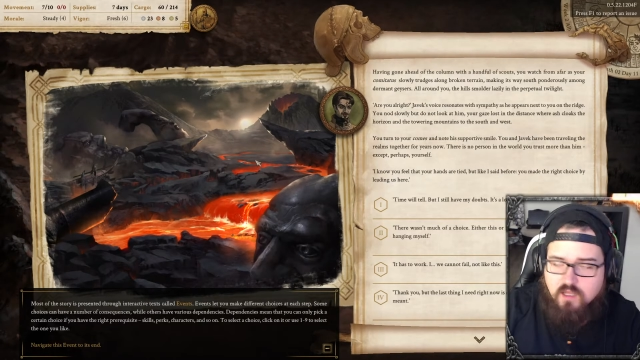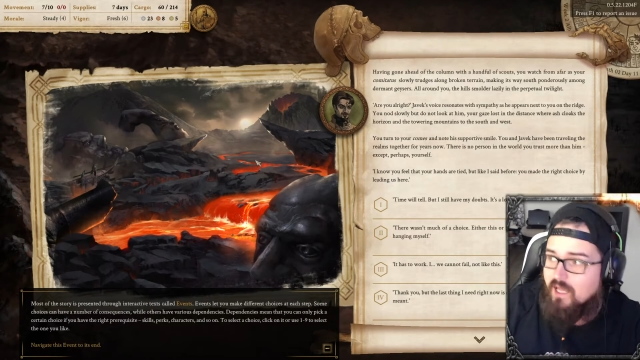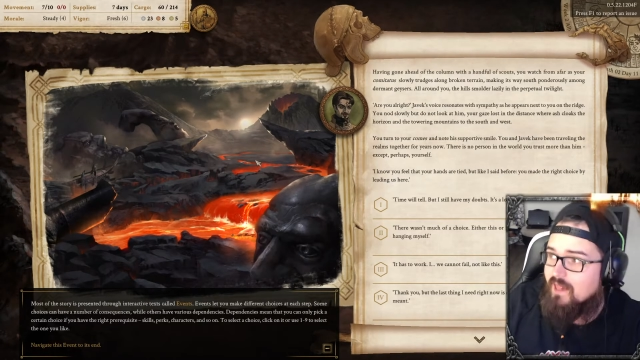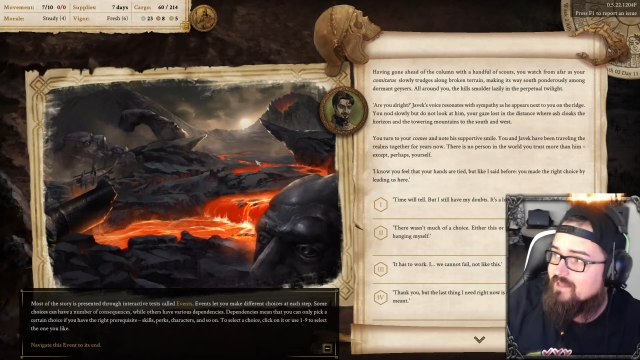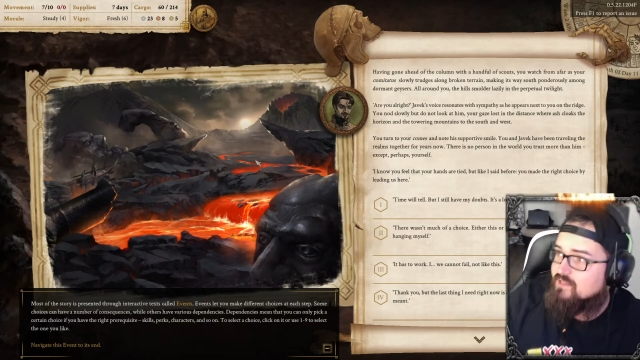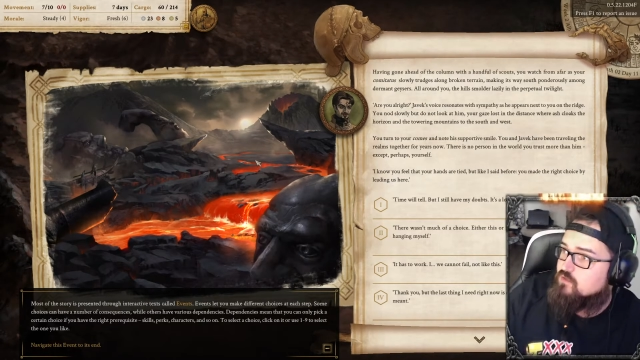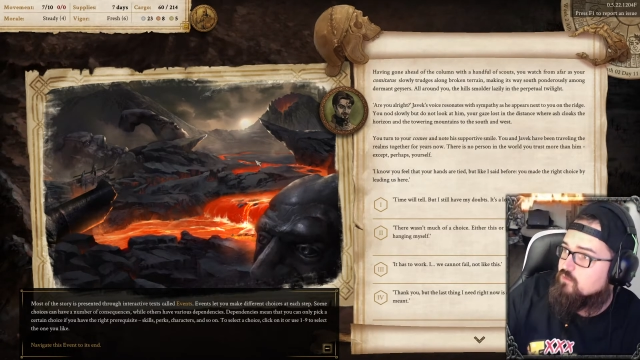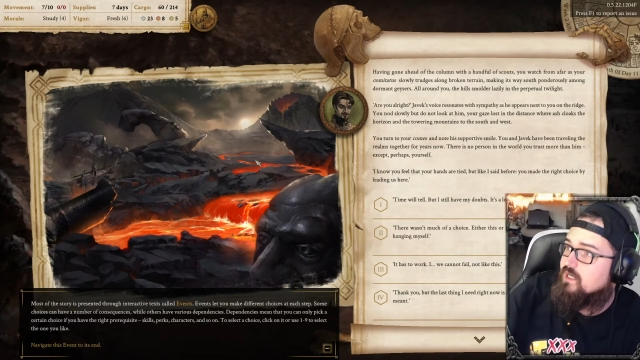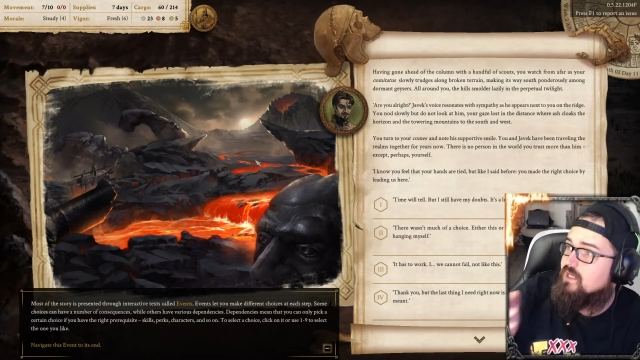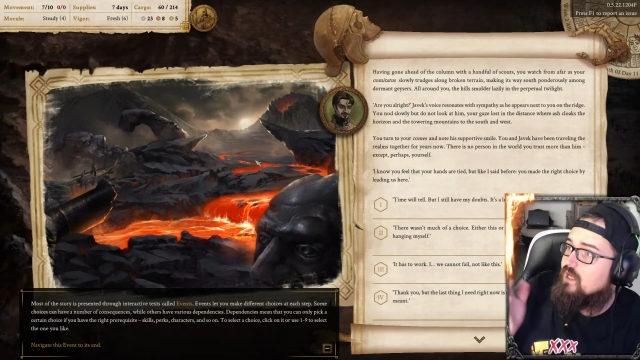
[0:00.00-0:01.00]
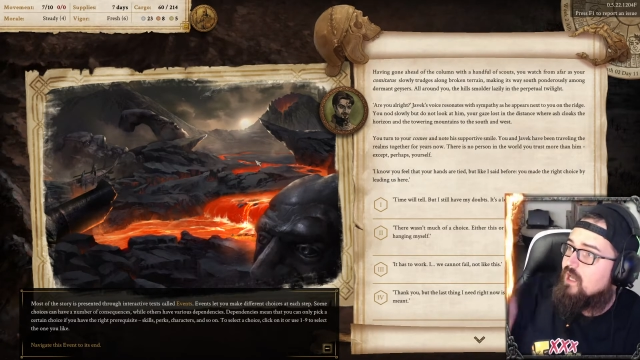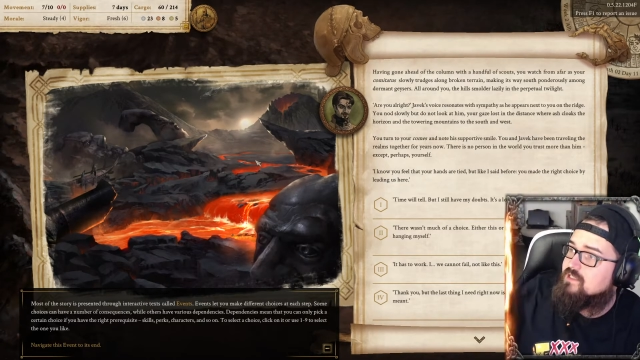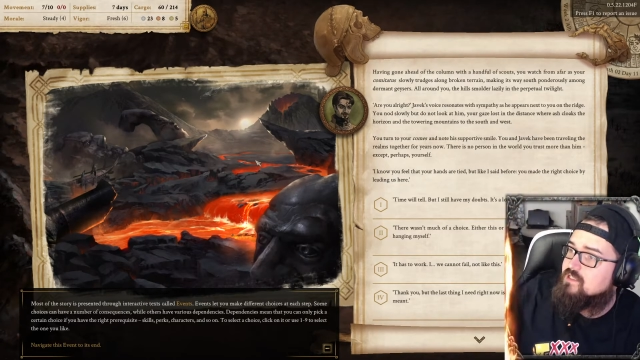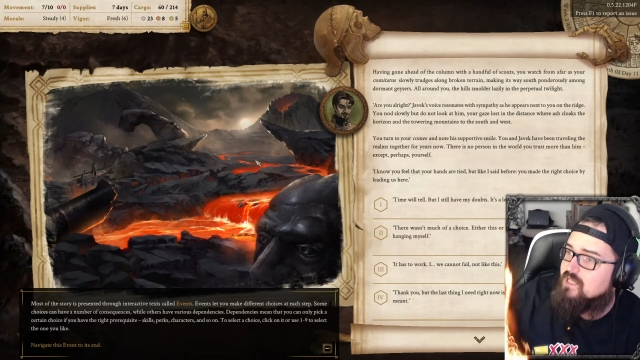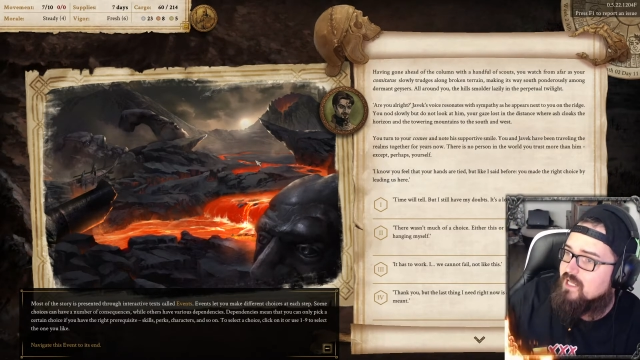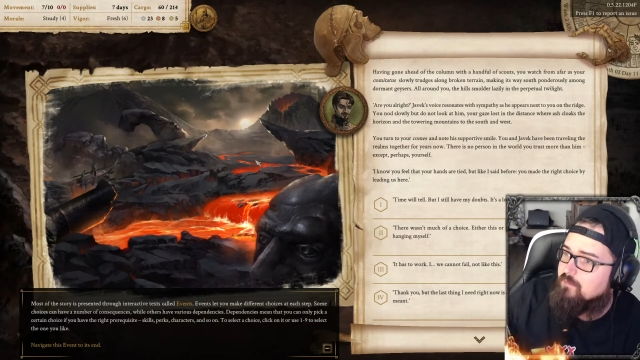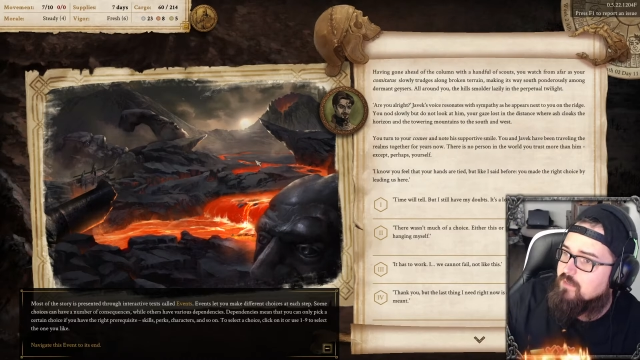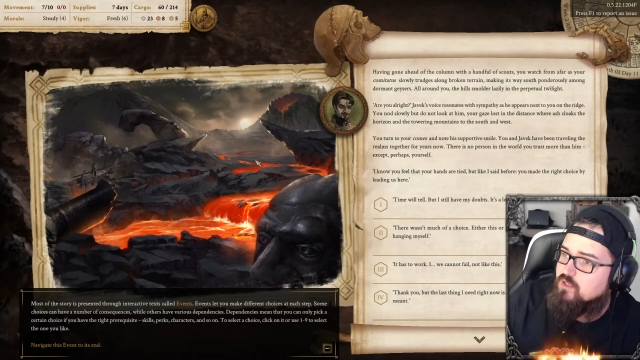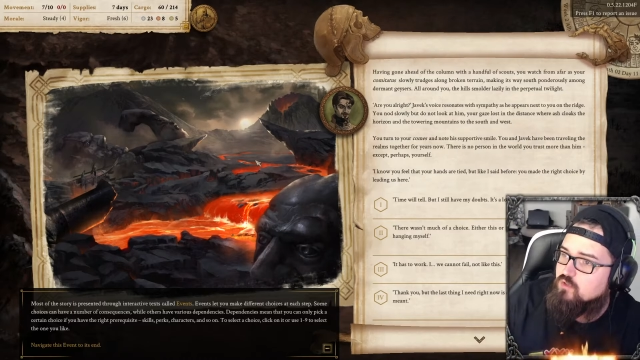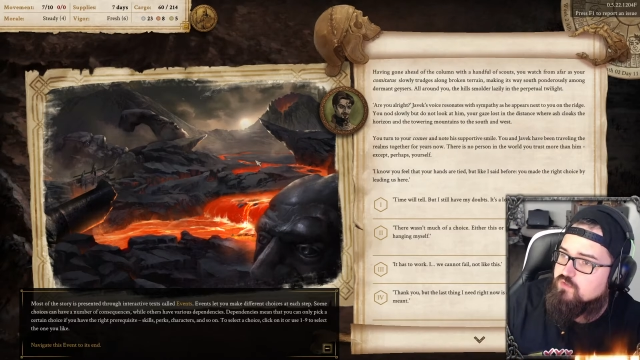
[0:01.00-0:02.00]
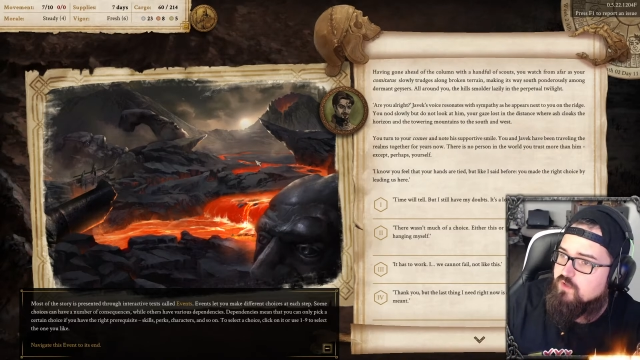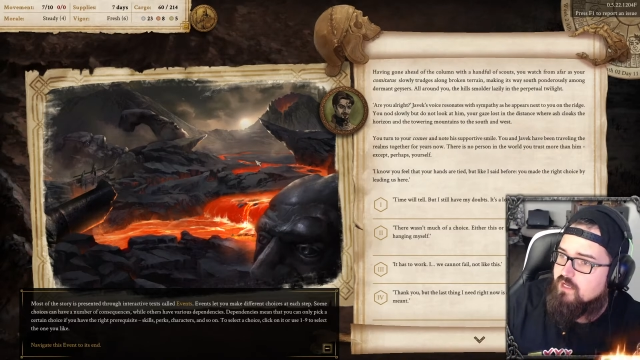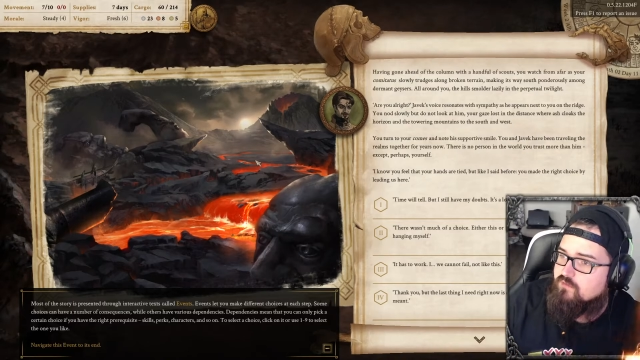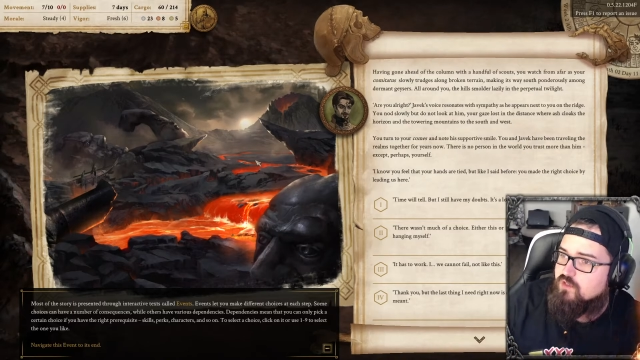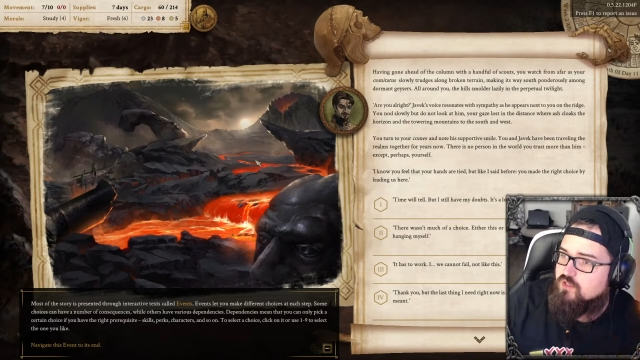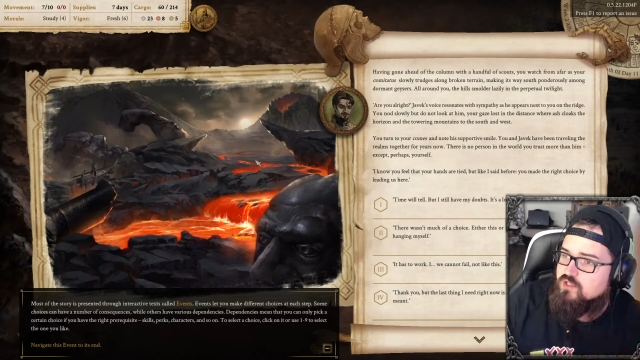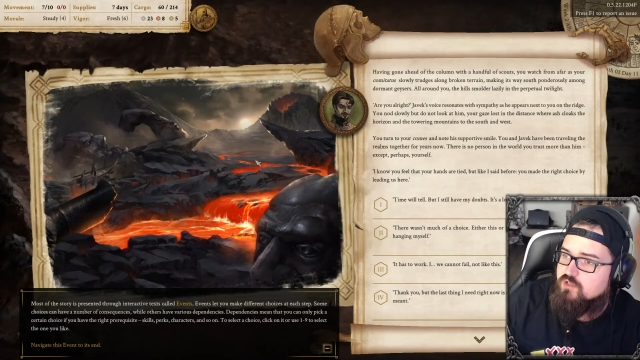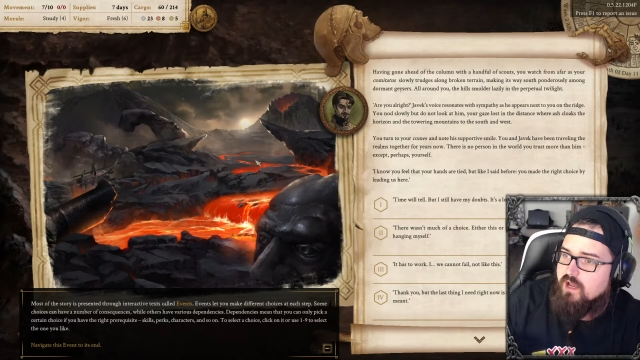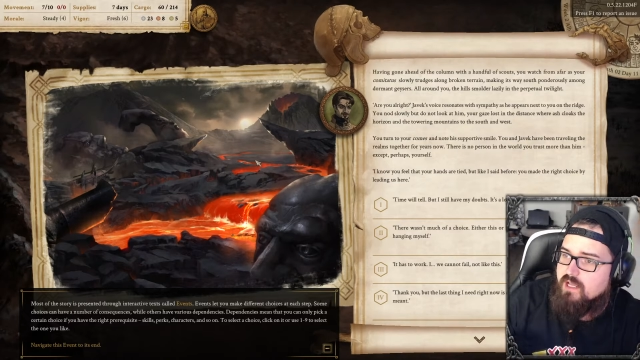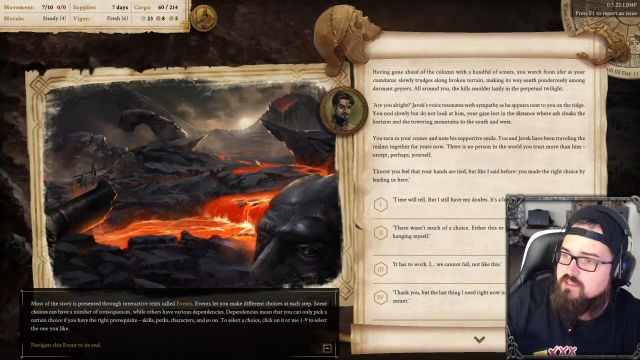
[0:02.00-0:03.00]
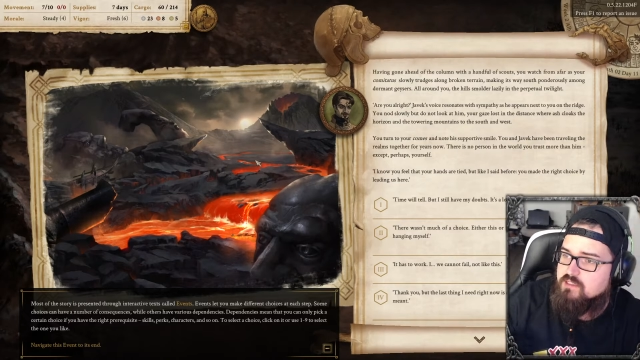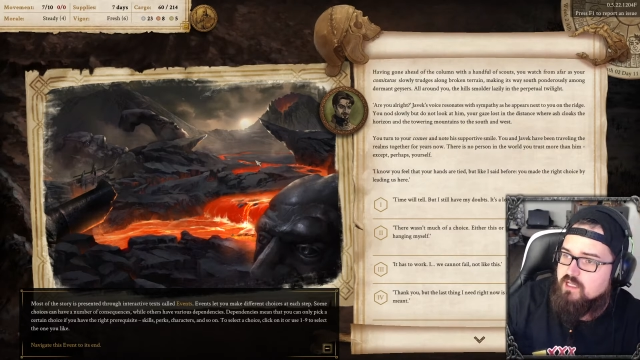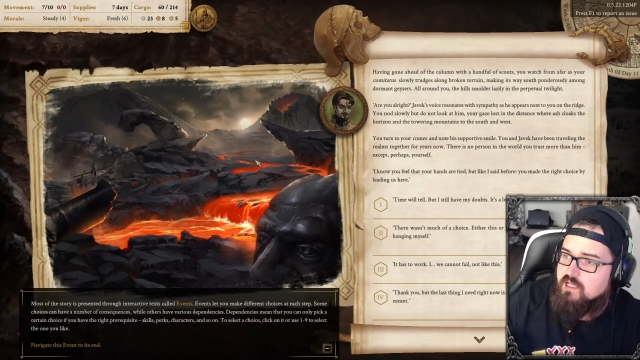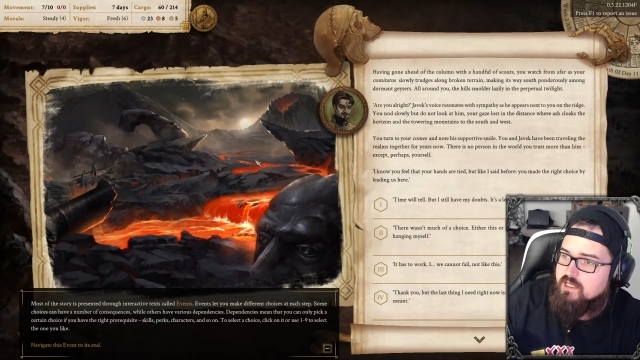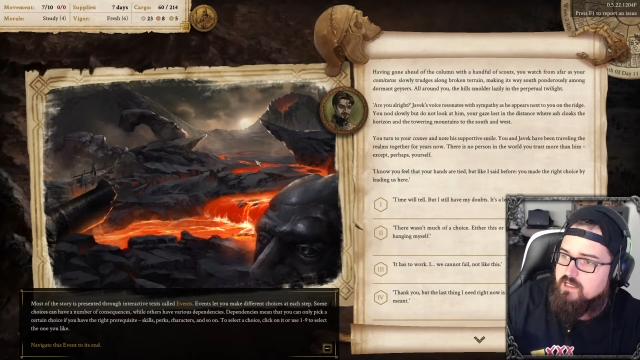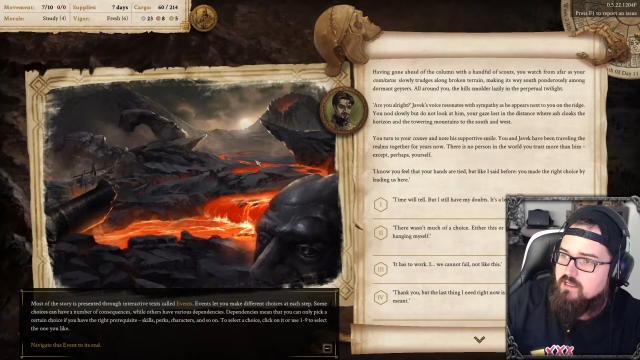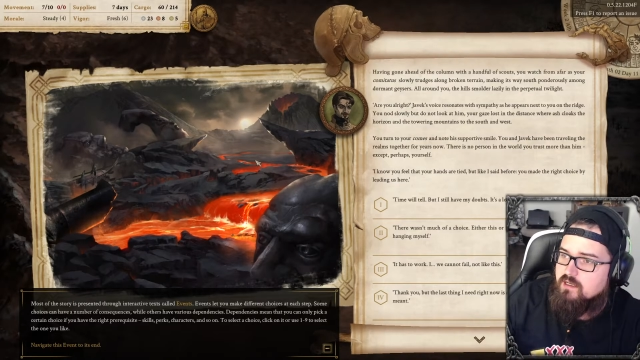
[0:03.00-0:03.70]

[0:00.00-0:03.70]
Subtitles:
I like this already. As I said, I'm a huge fan of Dungeons & Dragons and